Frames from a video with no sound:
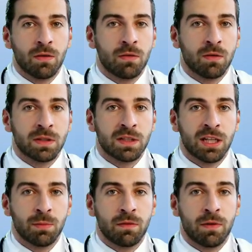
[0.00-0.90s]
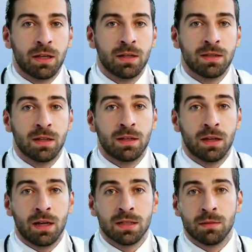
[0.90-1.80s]
wasn't a gym
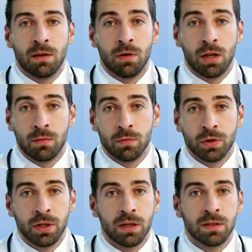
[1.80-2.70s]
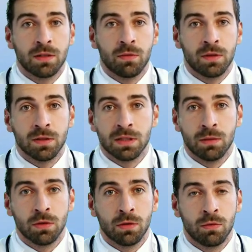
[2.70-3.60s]
or a new medication?
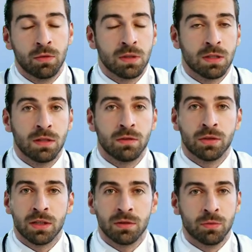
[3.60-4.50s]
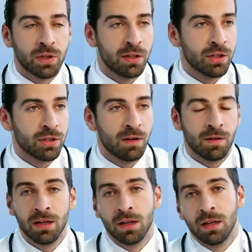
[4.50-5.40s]
What if it was a single
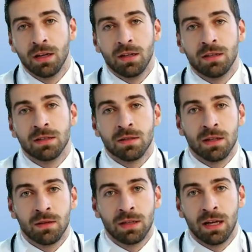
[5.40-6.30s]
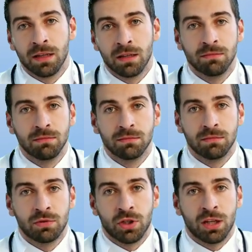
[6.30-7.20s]
food hiding in your
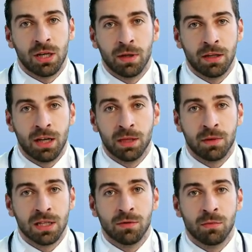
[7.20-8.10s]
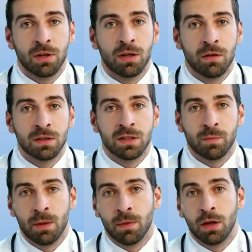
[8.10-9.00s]
kitchen, backed by
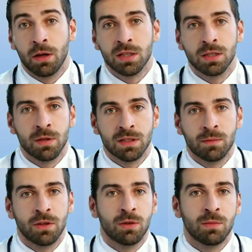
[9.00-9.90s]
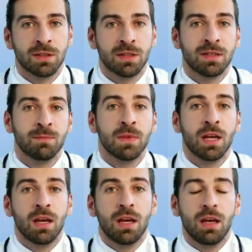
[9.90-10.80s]
science to reconnect your
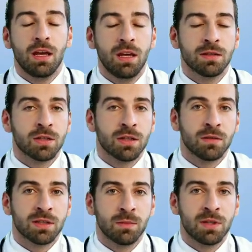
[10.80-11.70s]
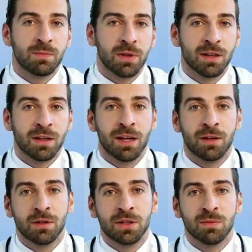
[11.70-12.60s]
muscles, improve
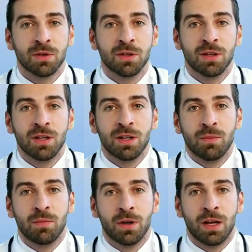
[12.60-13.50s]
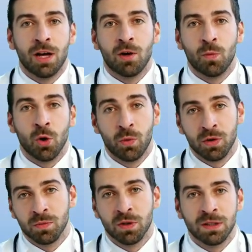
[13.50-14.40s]
circulation, and help you feel
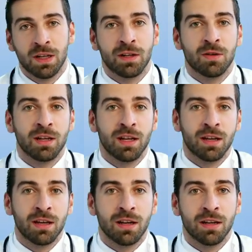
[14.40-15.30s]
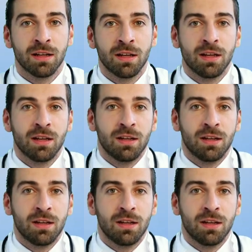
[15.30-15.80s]
stronger in just 12 hours?